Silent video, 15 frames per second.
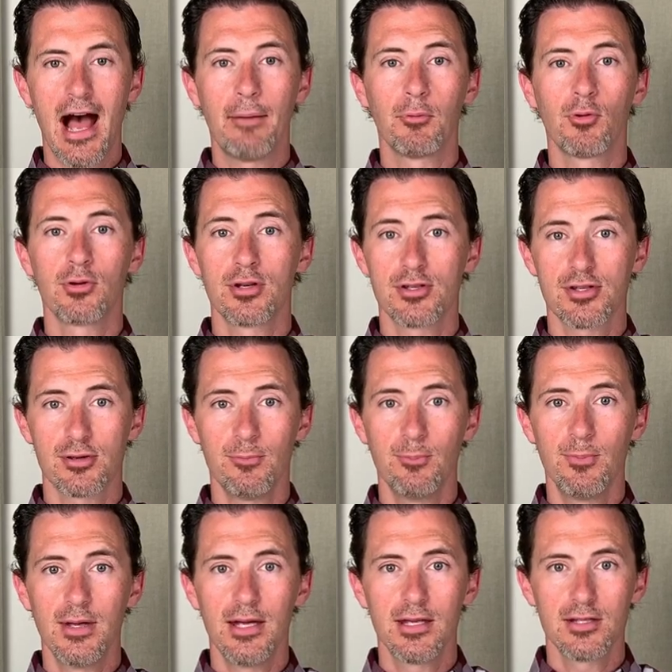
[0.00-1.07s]
I'm going to
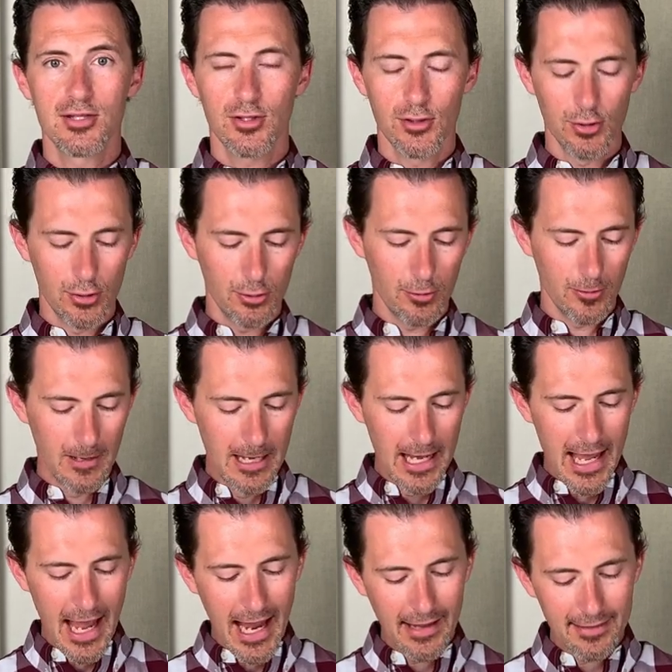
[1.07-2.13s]
submit to you.
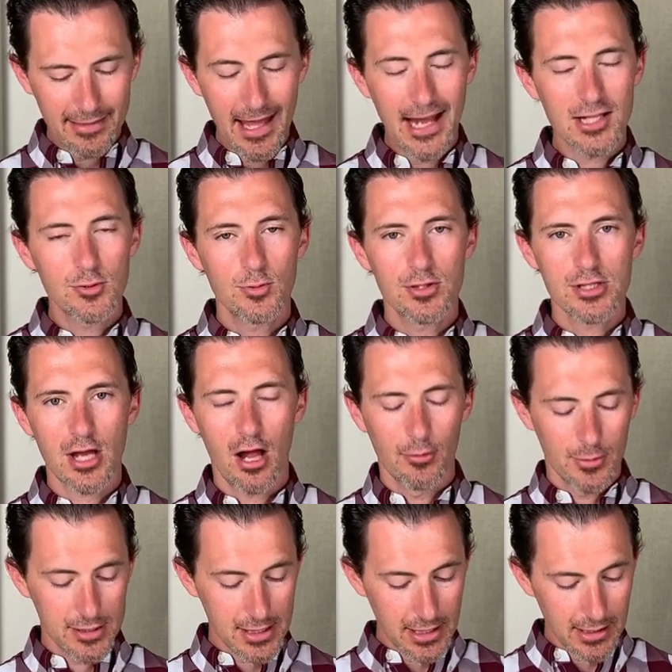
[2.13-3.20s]
And that's what
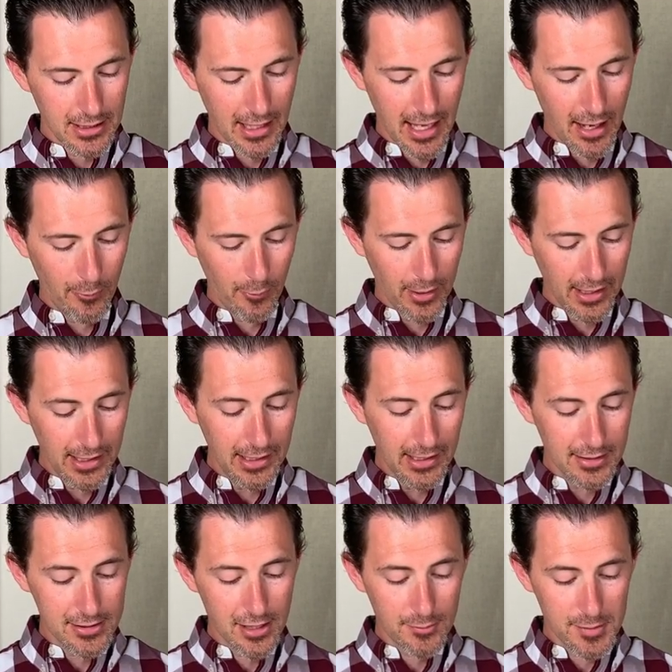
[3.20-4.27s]
Solomon's getting at when he
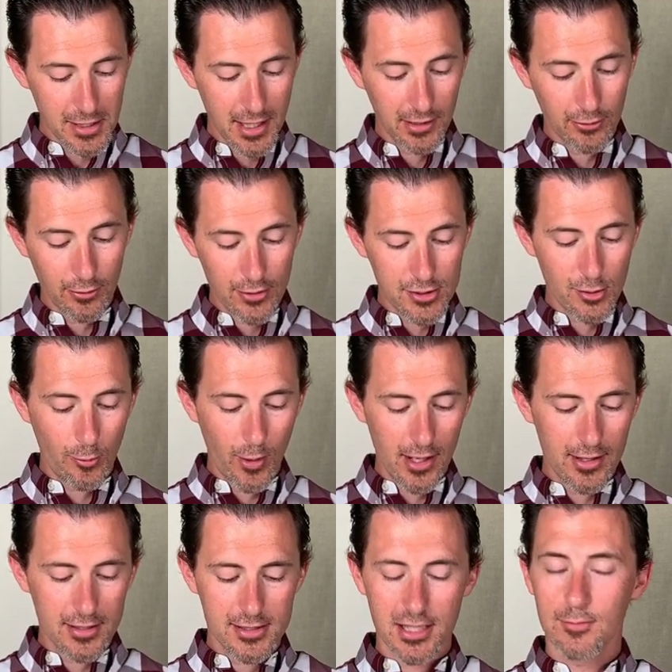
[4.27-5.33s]
ends up saying there is a way
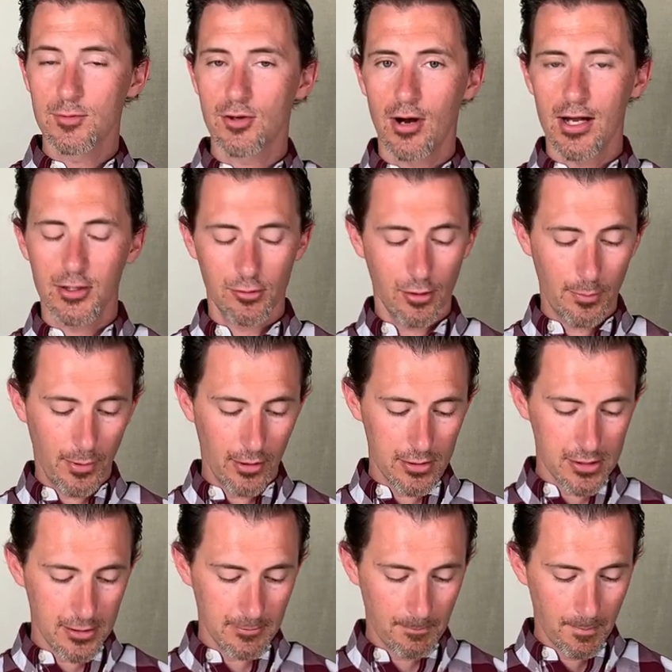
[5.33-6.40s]
that seems right to a
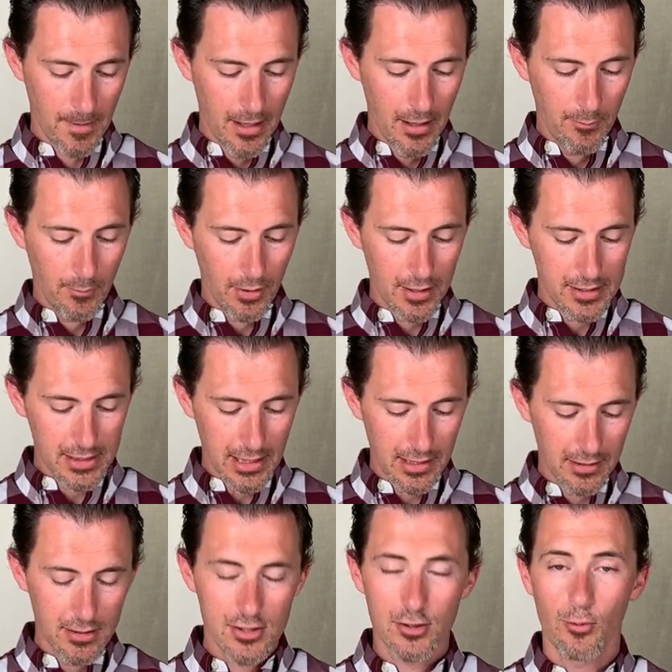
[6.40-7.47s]
person, but its
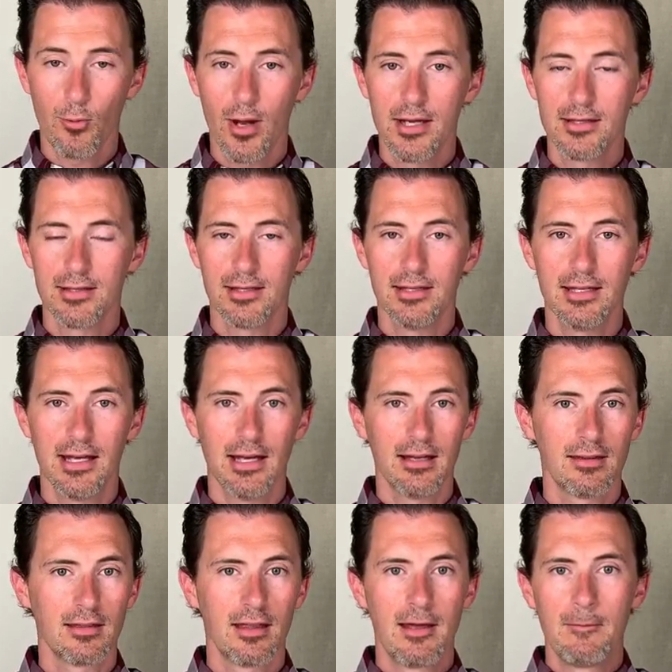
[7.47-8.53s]
end is the way to death.